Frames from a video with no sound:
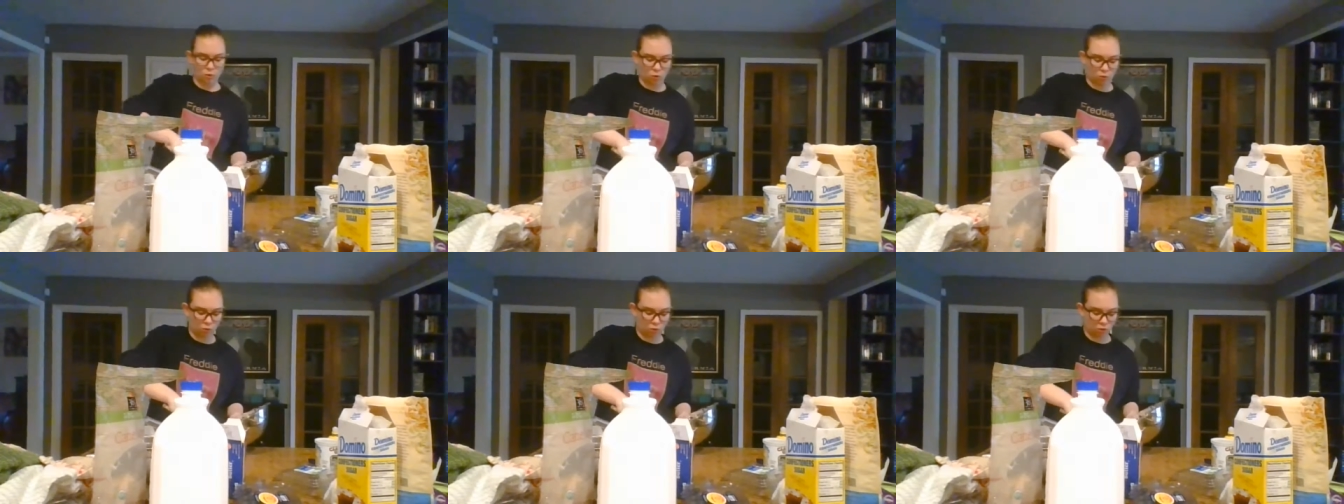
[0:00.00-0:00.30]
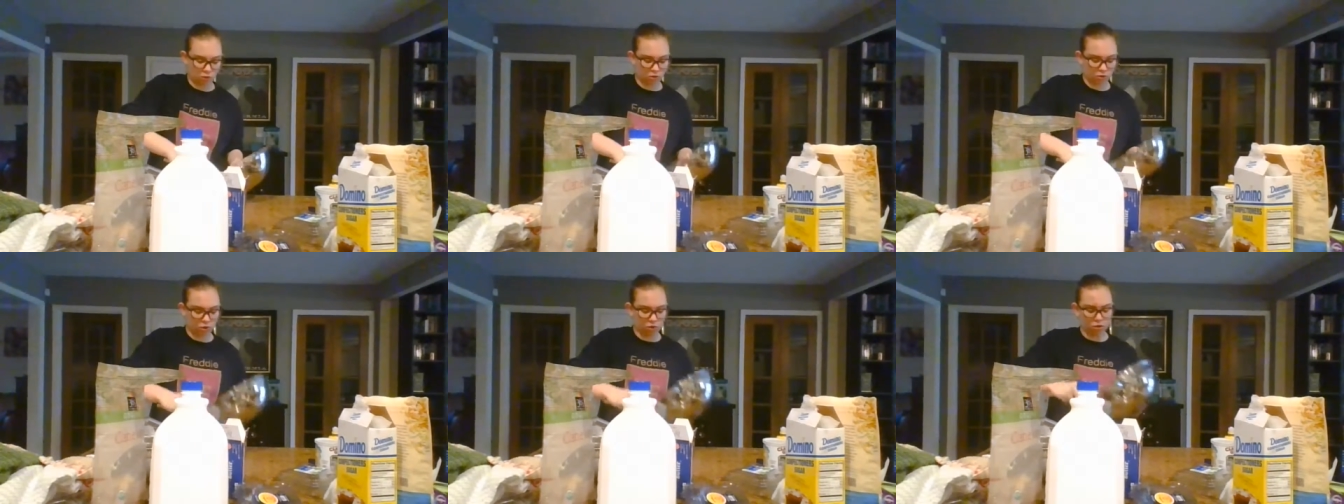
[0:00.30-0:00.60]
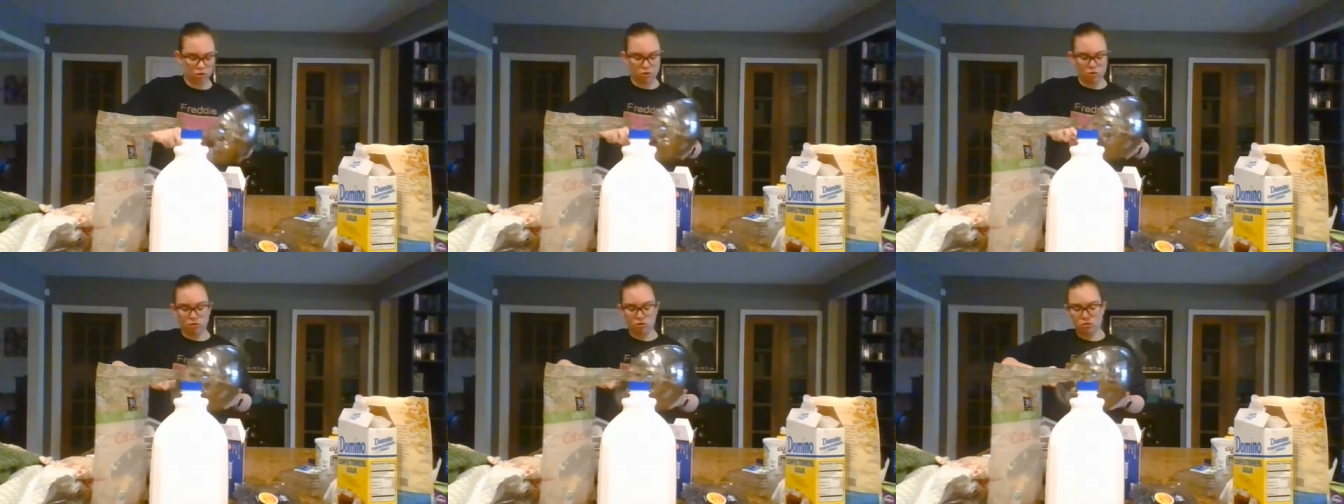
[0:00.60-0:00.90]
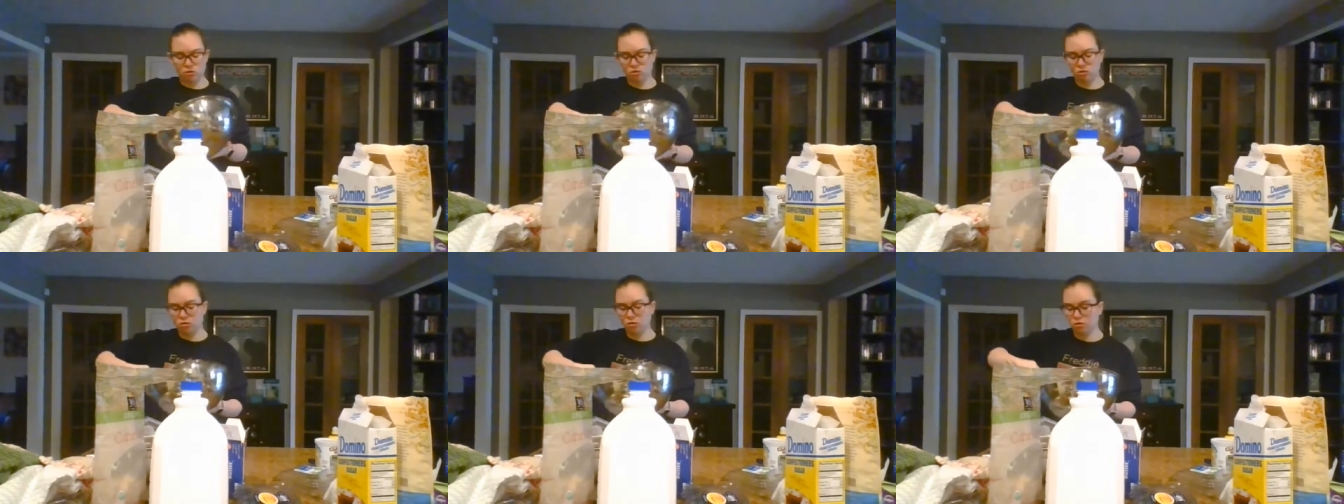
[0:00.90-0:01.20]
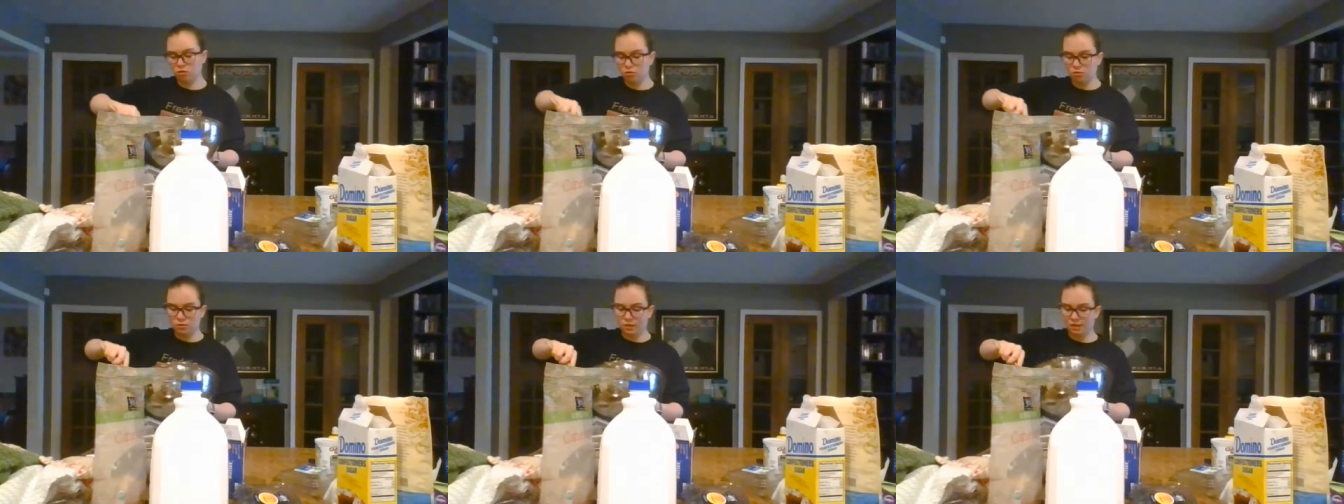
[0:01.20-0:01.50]
or
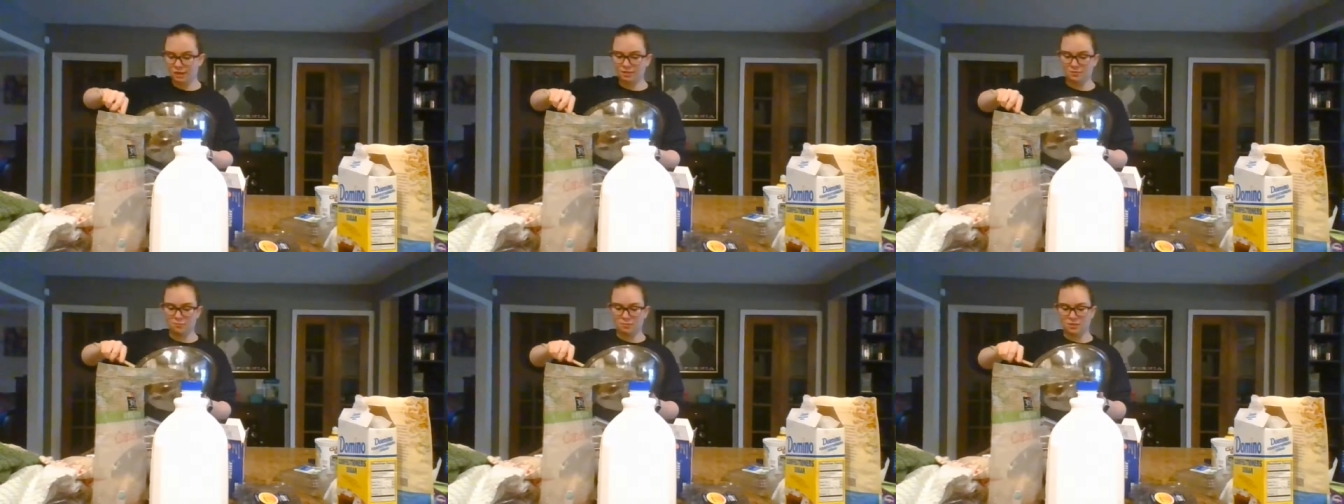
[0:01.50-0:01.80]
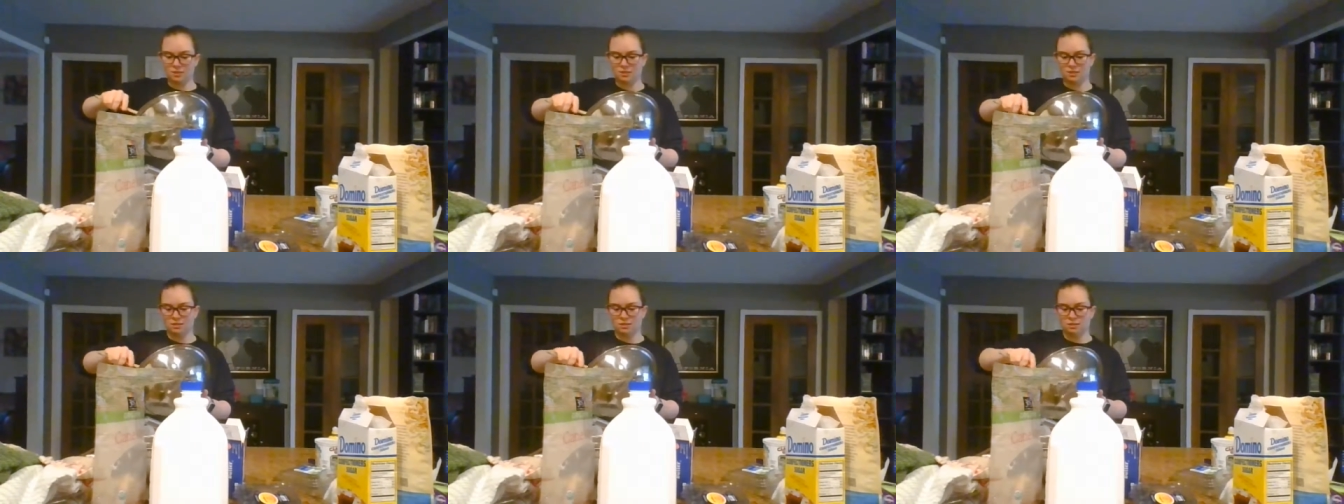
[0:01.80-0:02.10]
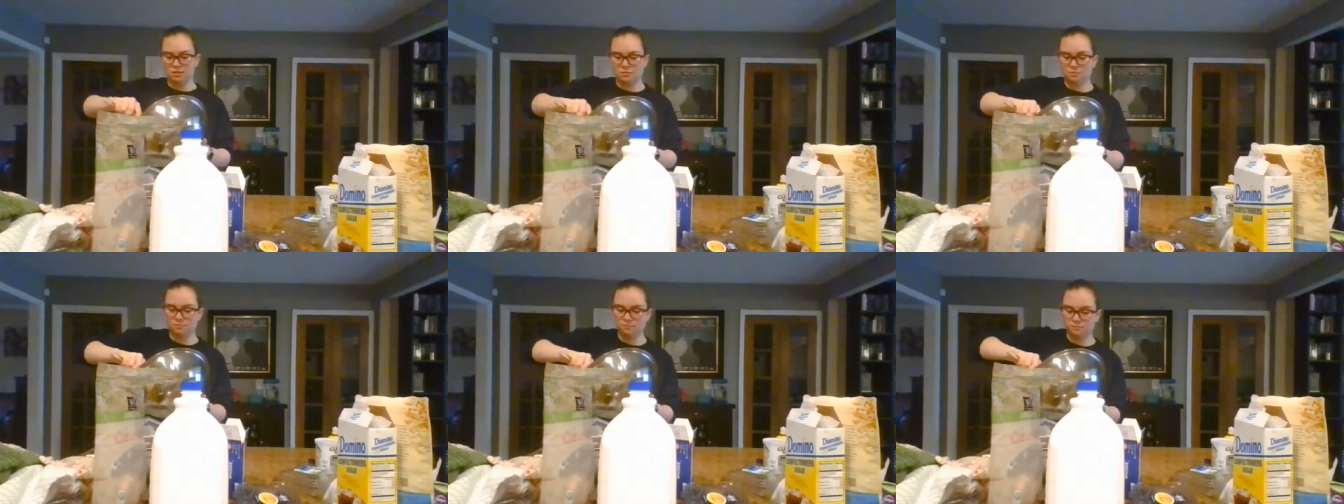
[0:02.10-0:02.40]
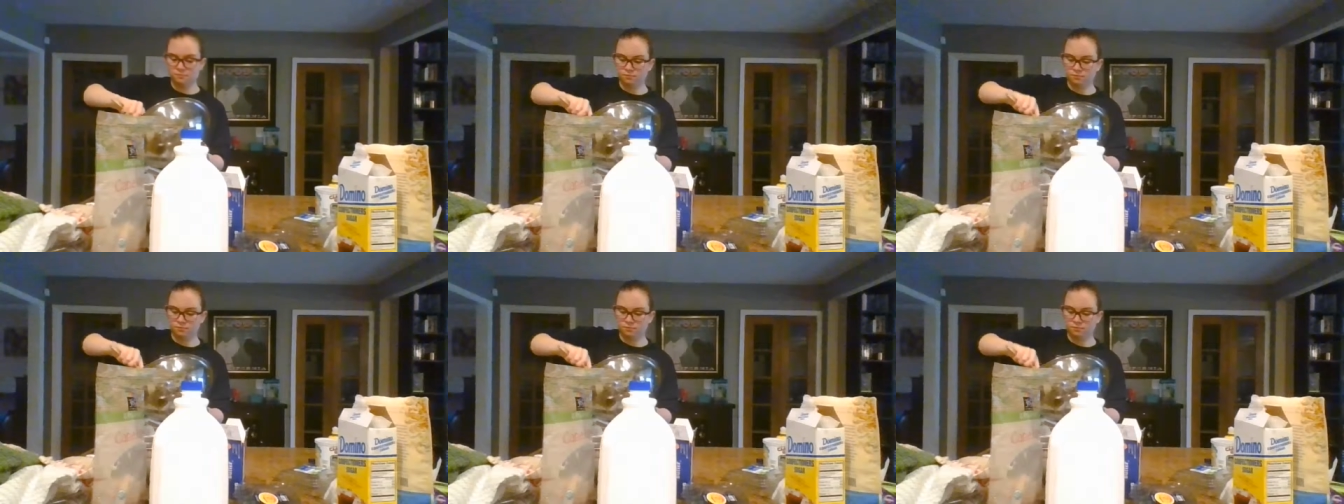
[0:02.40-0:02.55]
it can be